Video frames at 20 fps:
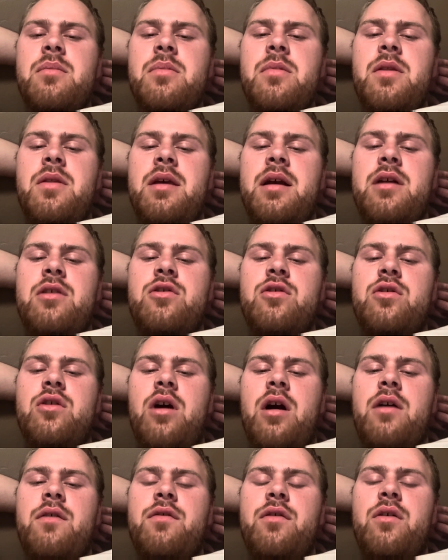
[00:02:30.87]
the Andy
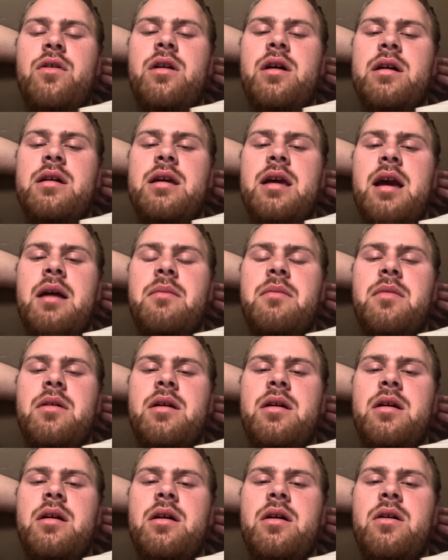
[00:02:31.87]
Garfield uh, cameo
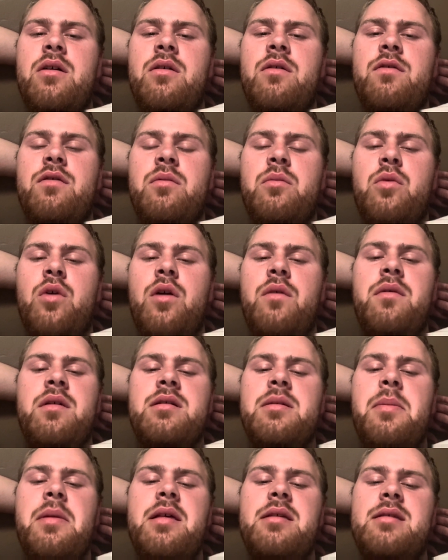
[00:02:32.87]
you know, for Morbius,
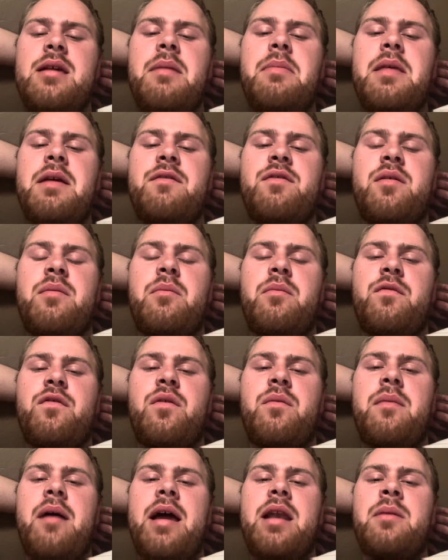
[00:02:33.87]
and the same thing for for
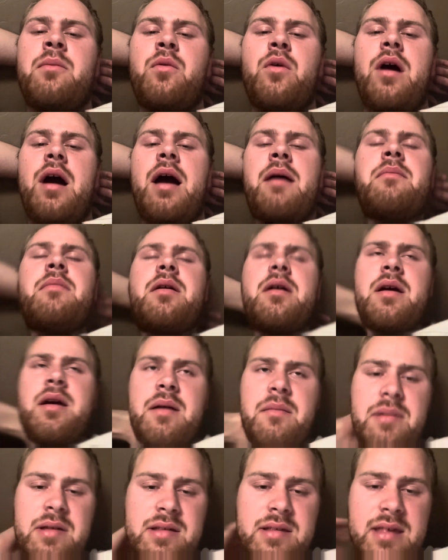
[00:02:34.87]
Madame Web.
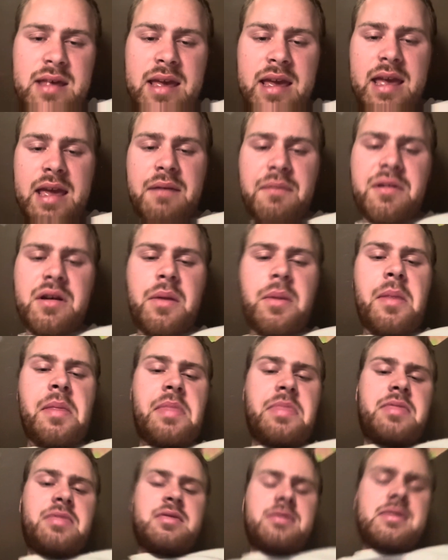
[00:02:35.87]
But see, even
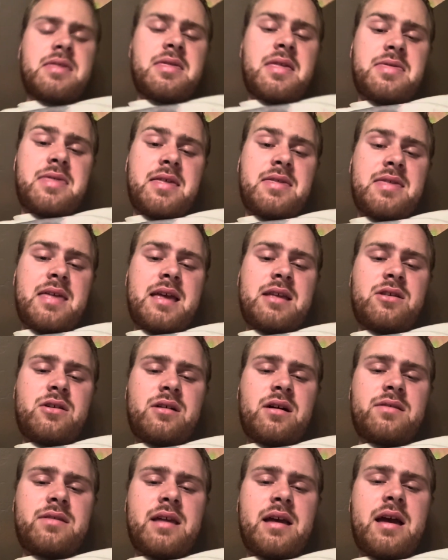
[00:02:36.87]
though they took
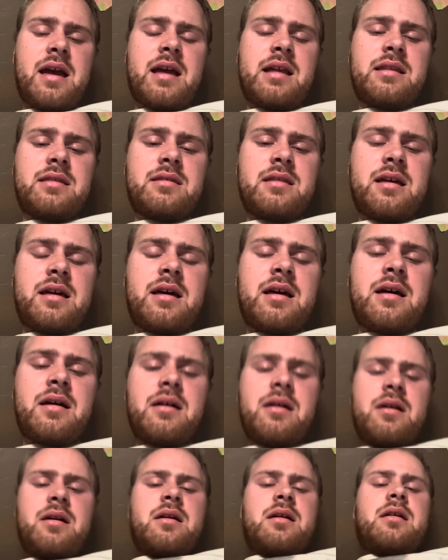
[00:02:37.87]
out the the
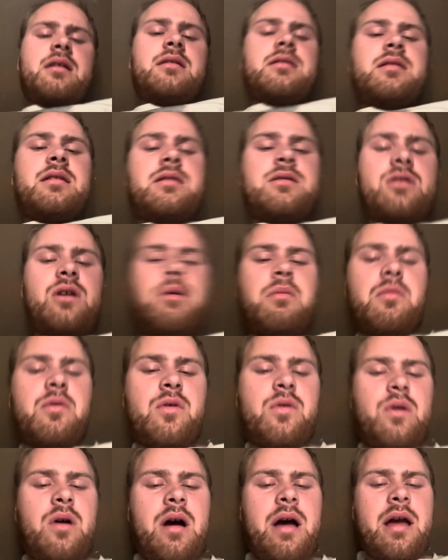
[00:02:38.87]
the Tom
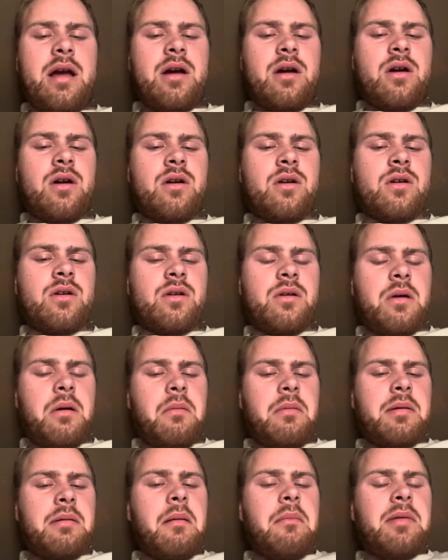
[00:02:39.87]
Maguire, I
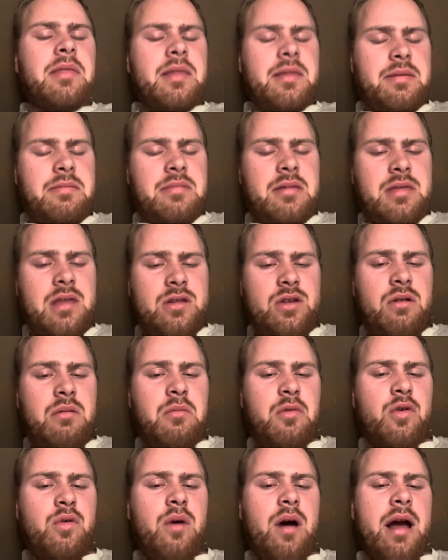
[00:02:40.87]
mean, I mean the the Tom
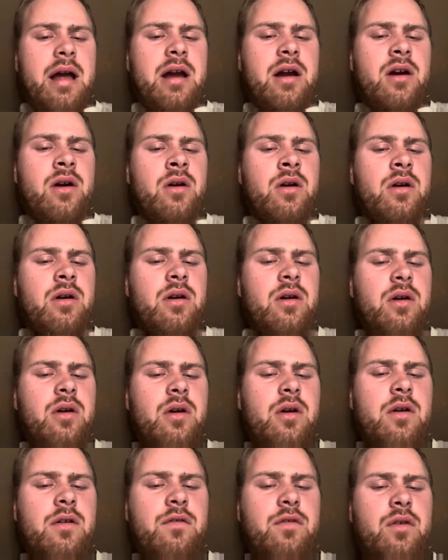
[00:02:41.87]
Maguire
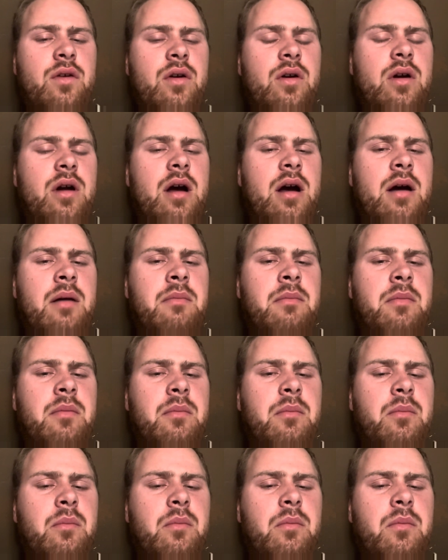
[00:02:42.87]
for
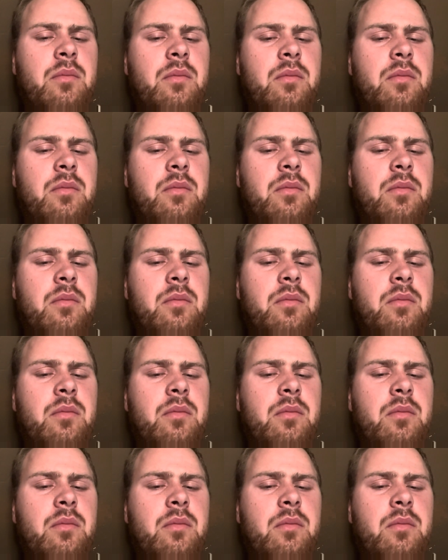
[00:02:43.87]
um